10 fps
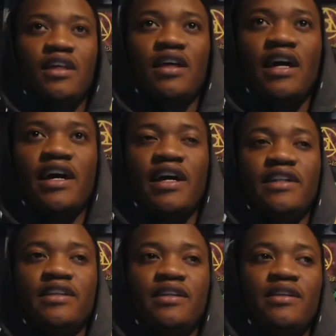
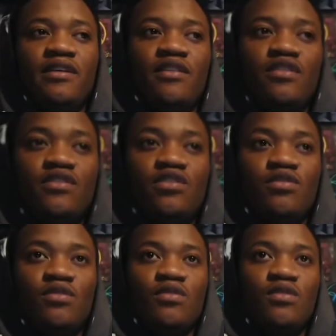And
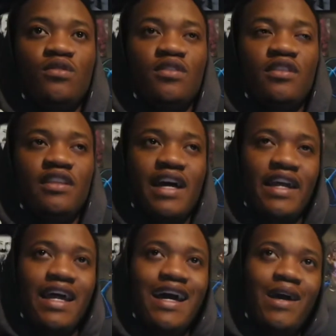to
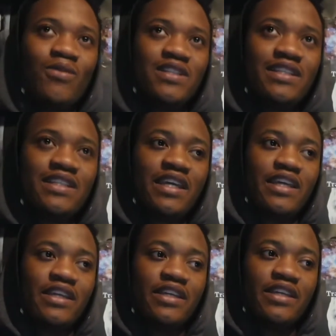that, I would
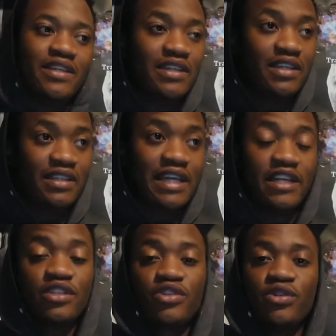say
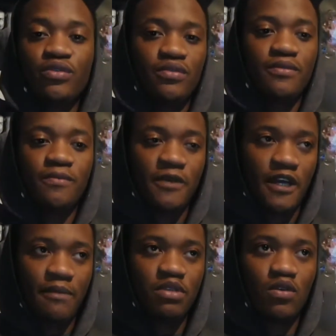that's true,
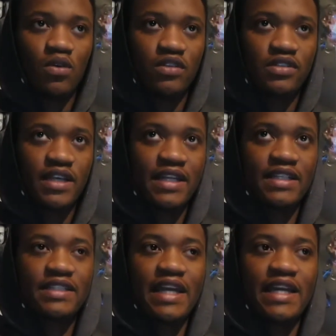because
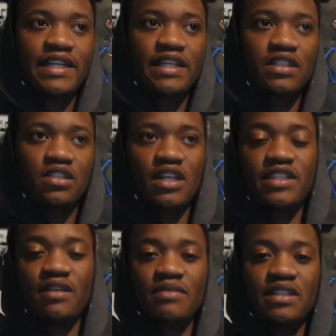understanding is
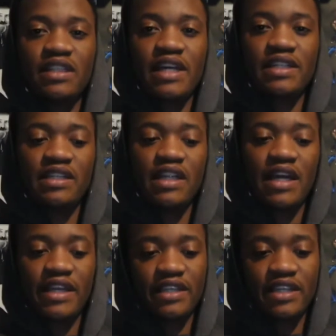not something that
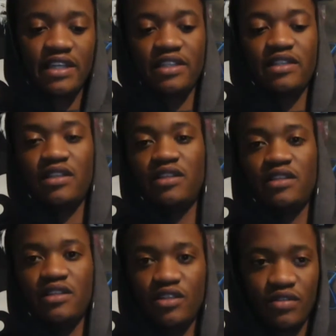I can
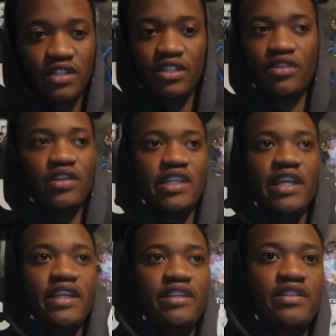literally
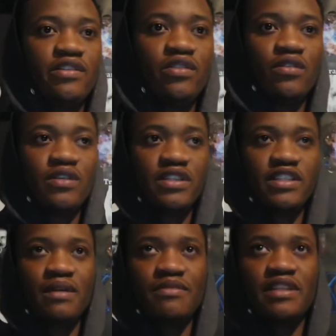create, you know, it's
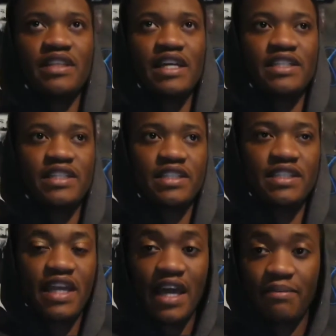something that
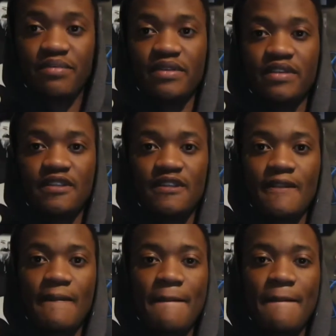just happens.